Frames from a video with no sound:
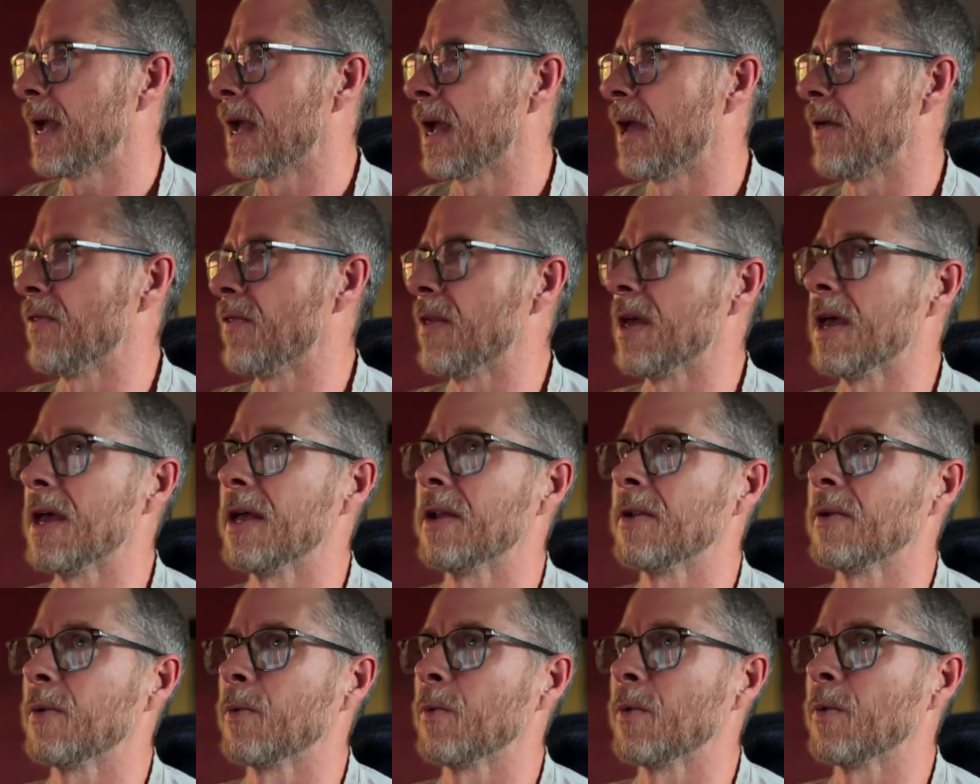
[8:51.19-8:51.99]
And
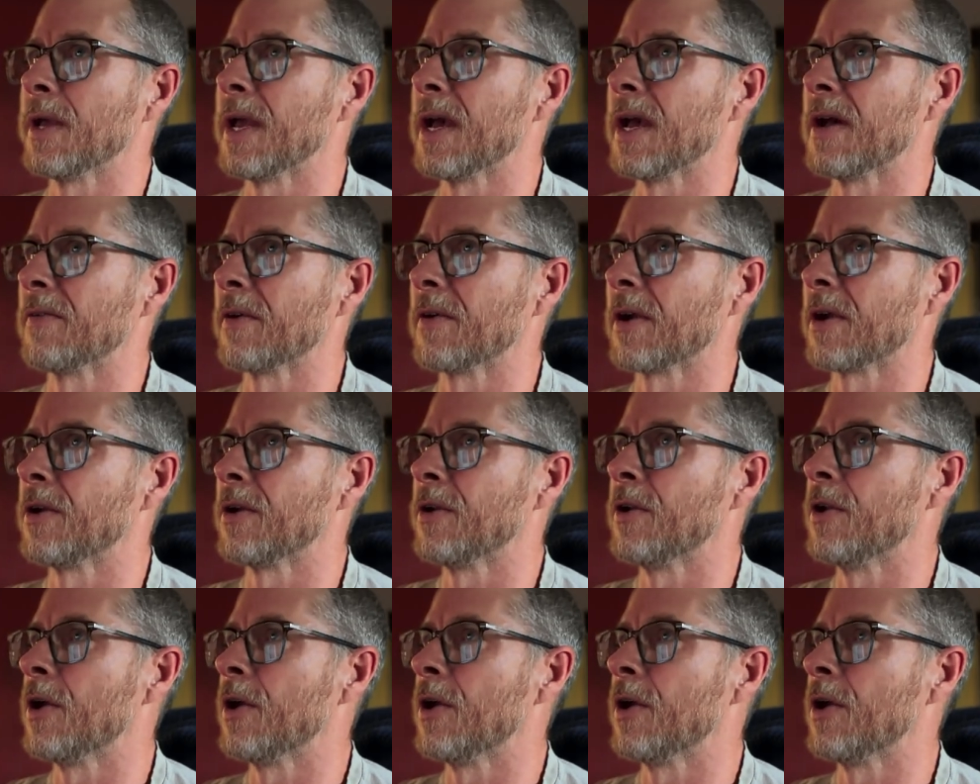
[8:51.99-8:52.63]
then we have our